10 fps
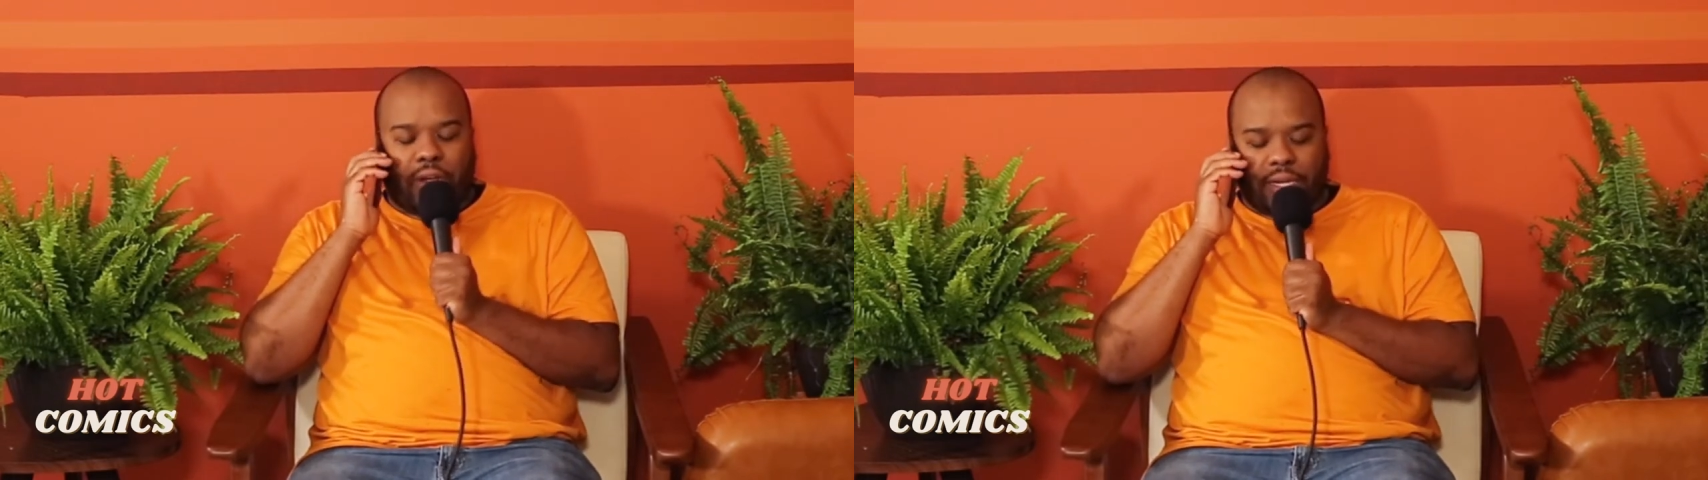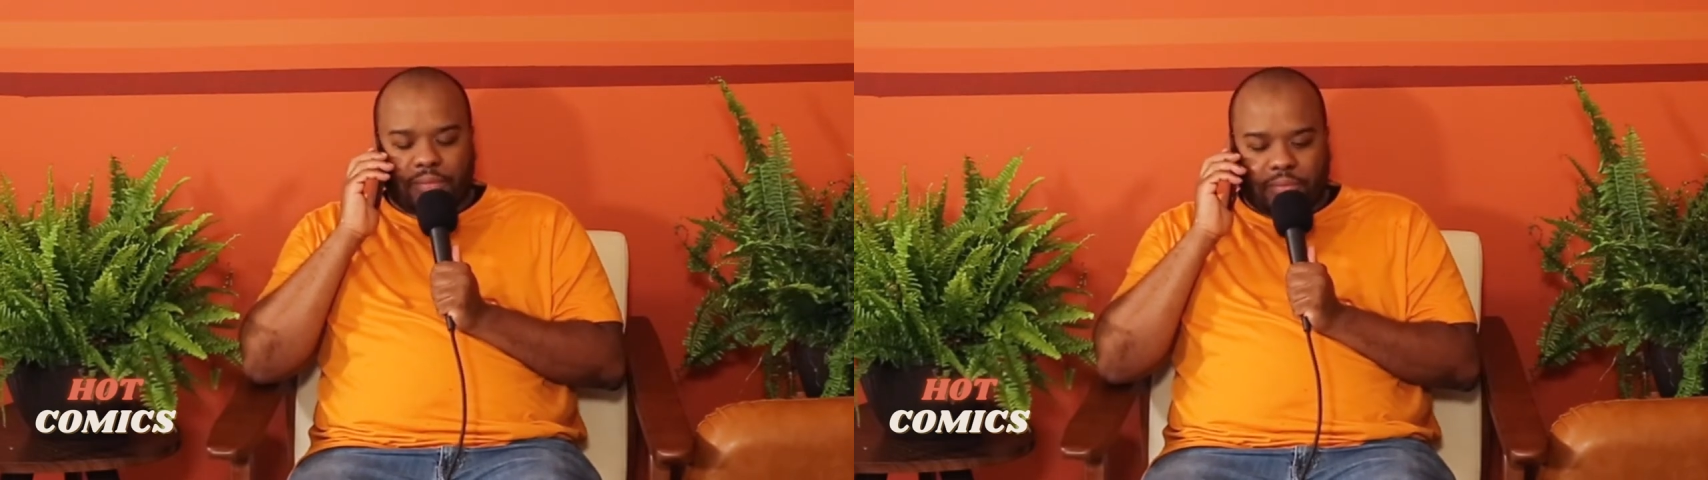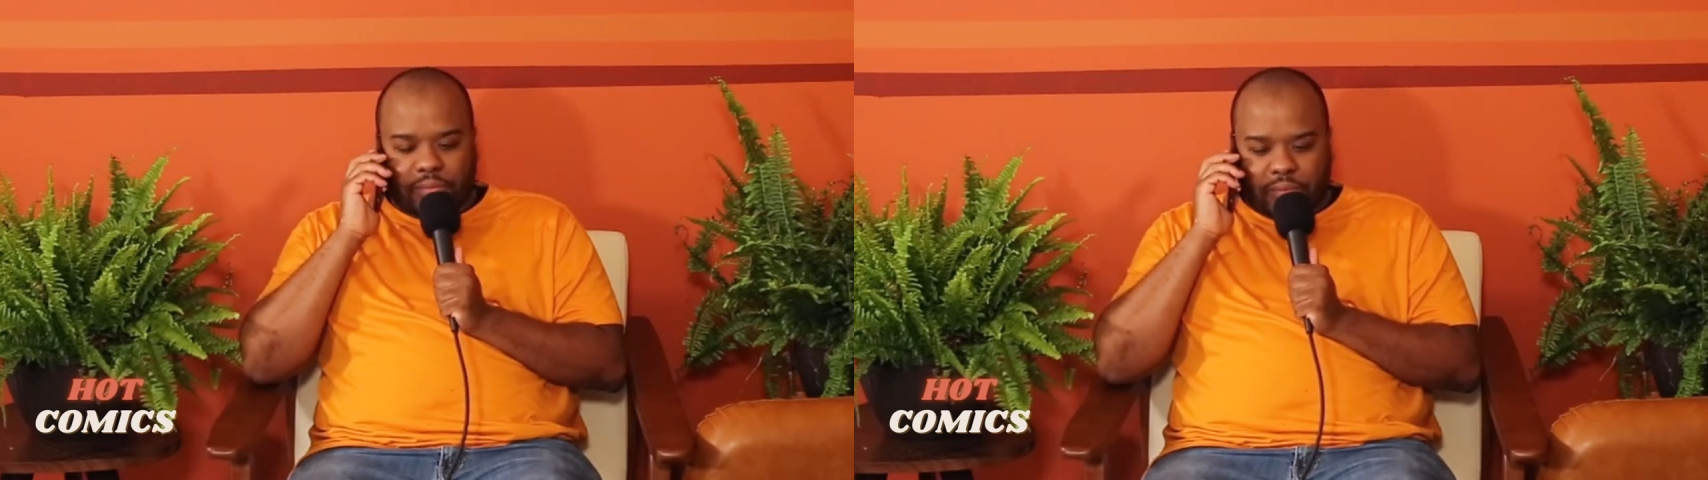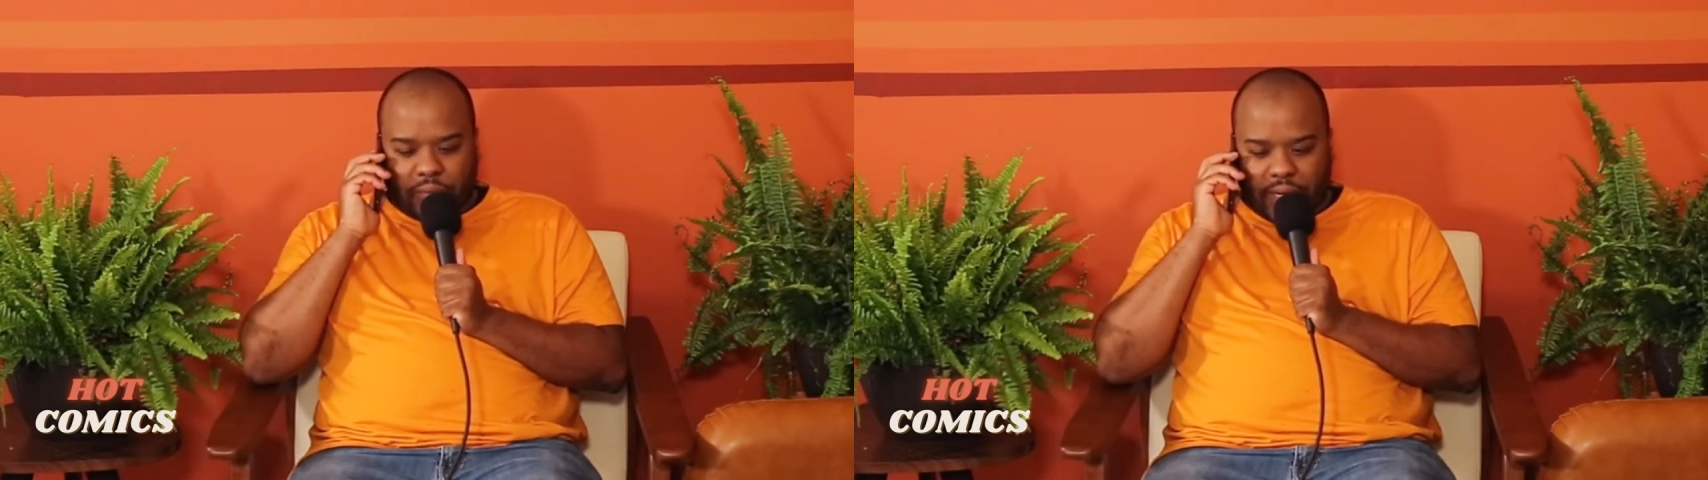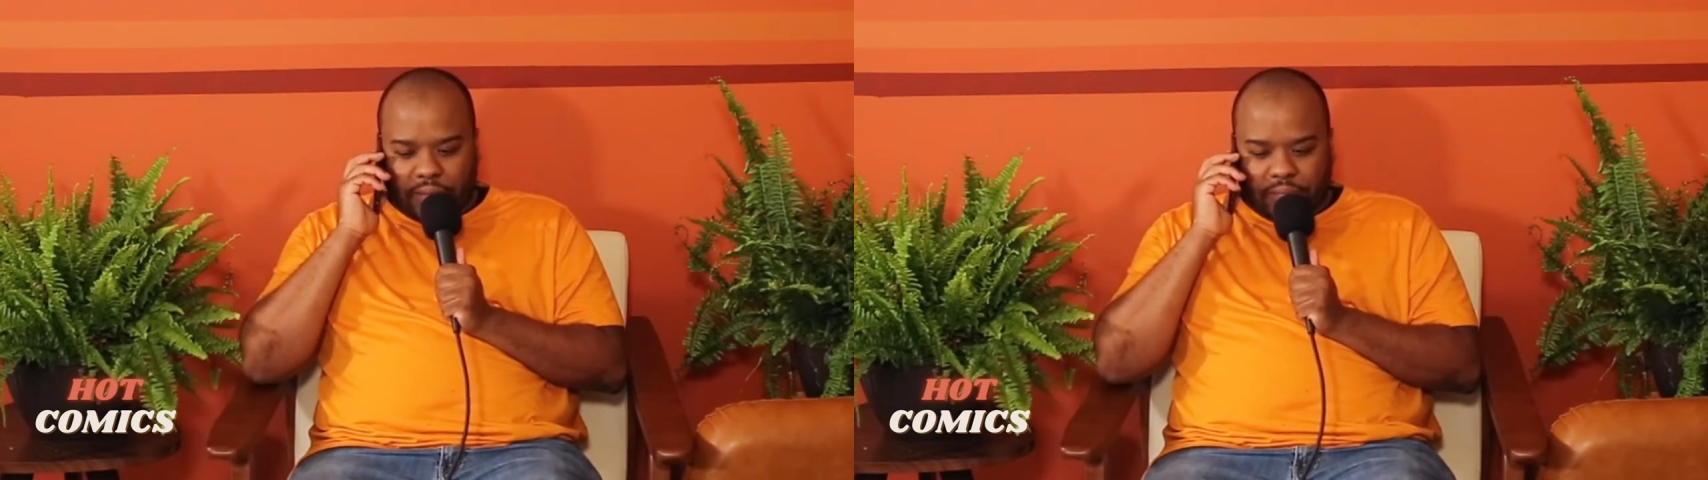All right.
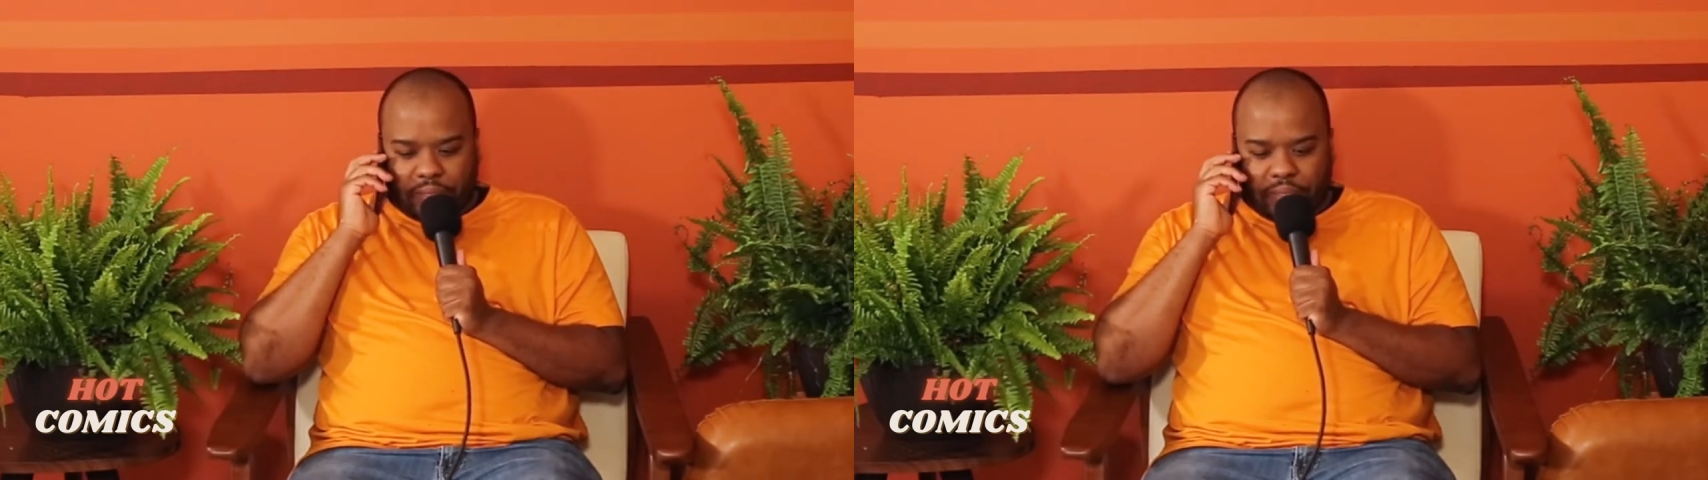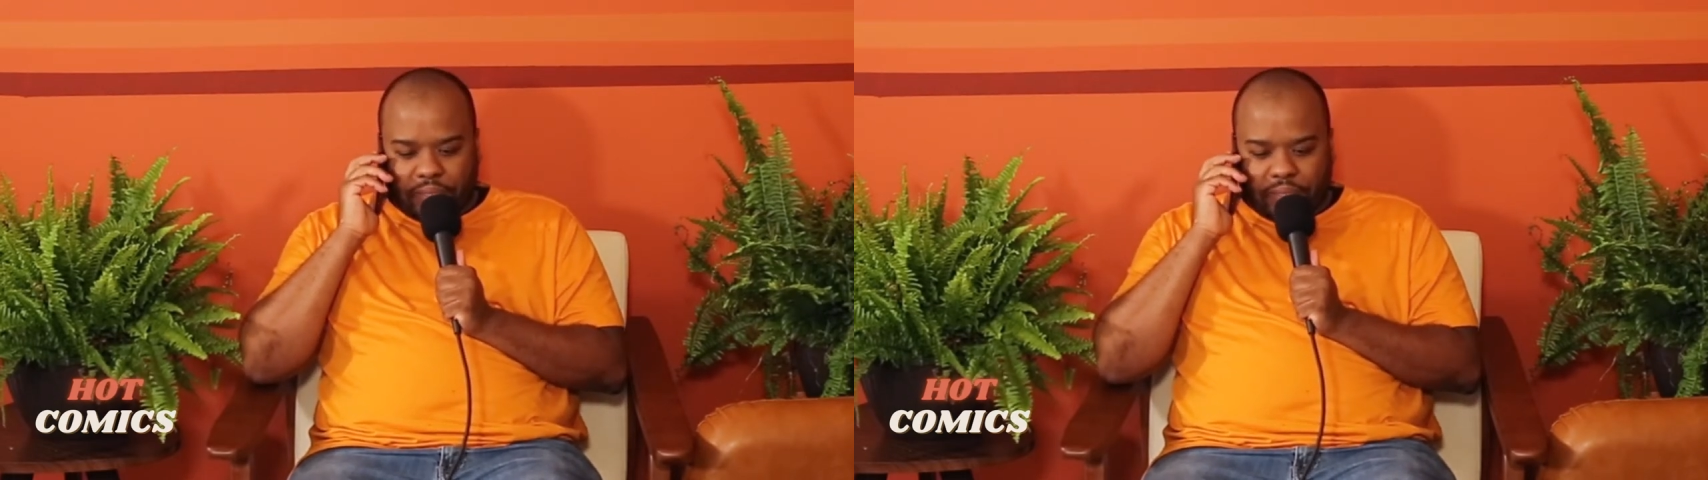Great.